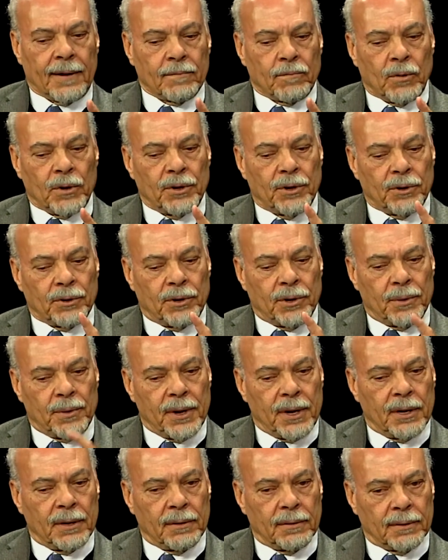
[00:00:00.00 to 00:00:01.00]
When you're
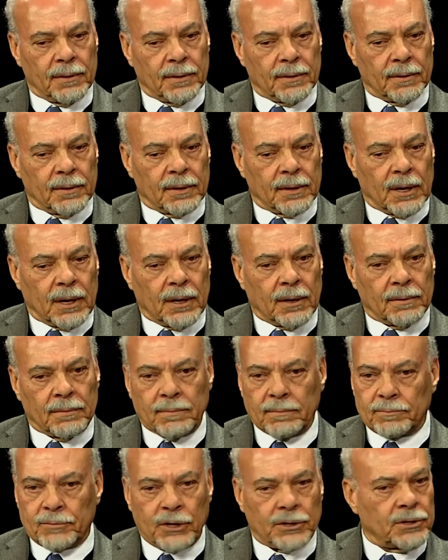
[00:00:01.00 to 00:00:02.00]
doing
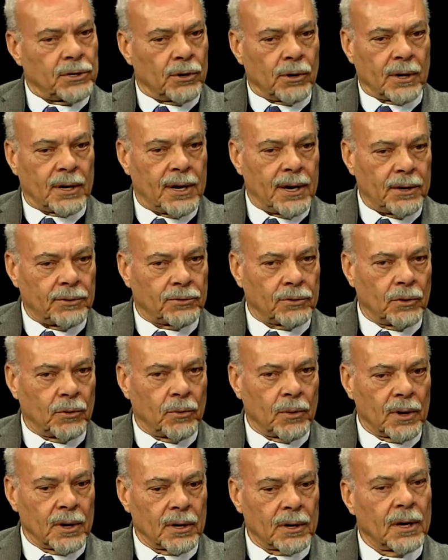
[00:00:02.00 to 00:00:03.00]
just an orchestral
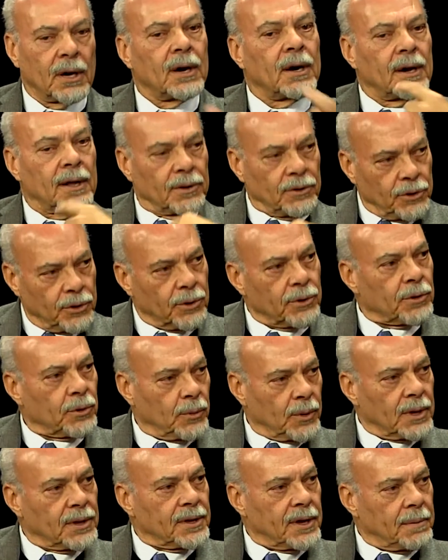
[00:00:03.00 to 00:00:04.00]
work, you're the
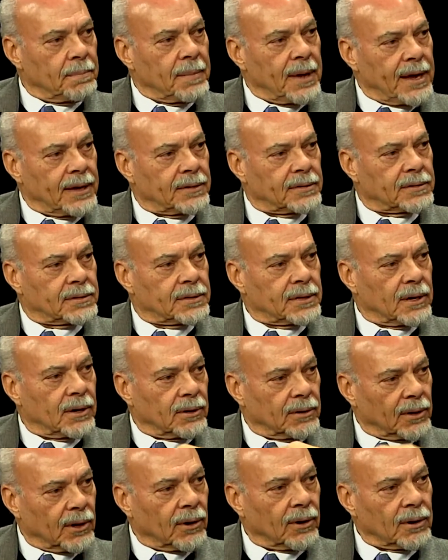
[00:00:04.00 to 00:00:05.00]
one that makes
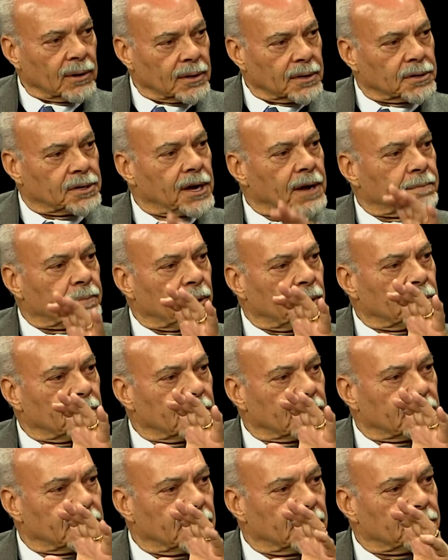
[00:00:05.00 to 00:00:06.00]
all of the tempo
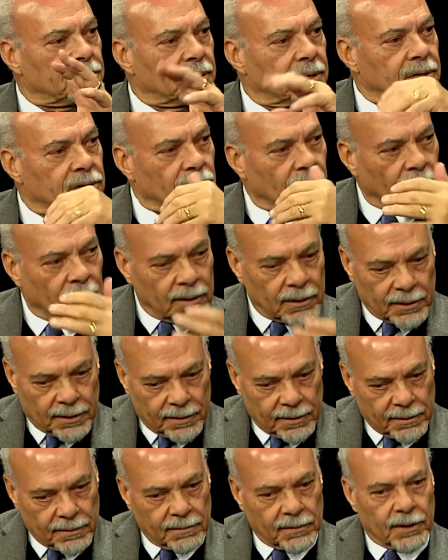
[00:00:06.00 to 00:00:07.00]
decisions, all
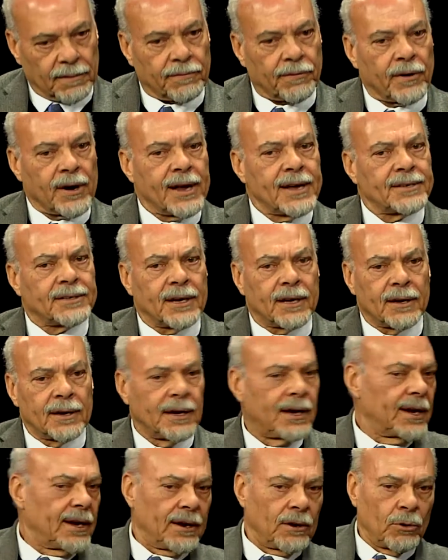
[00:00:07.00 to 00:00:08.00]
the phrasing,
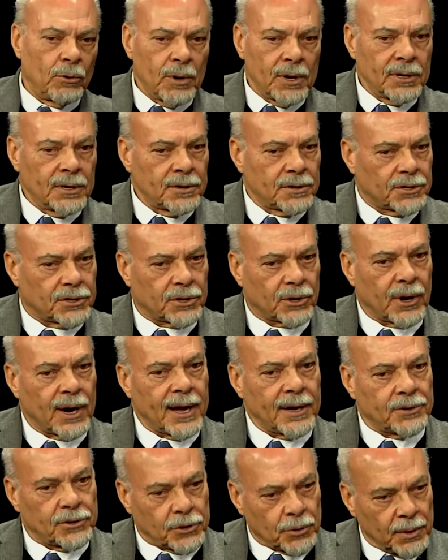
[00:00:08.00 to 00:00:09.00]
when to
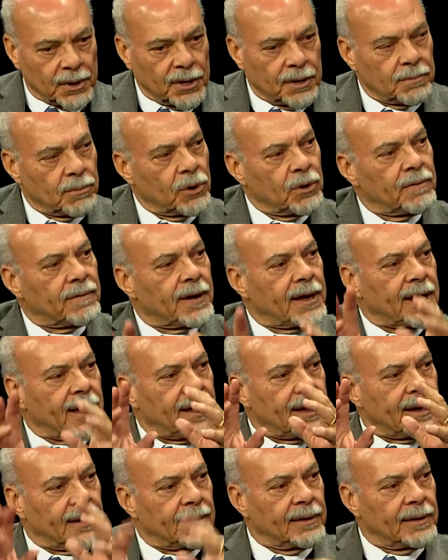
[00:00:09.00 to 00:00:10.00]
stretch, when to move
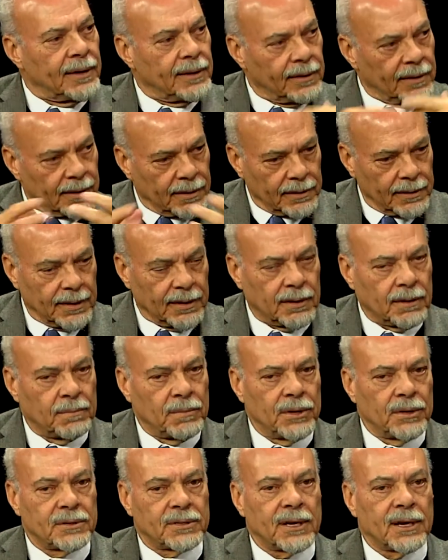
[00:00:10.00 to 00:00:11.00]
ahead in the
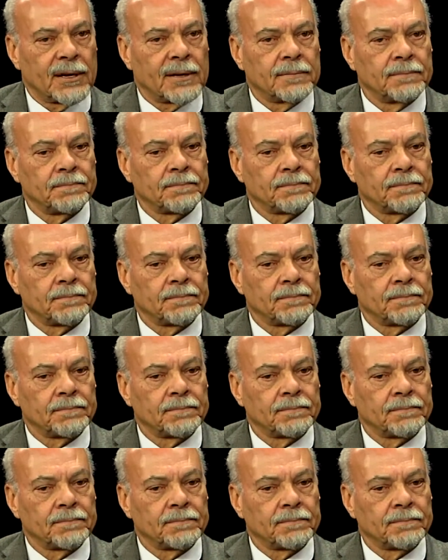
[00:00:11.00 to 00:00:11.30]
music.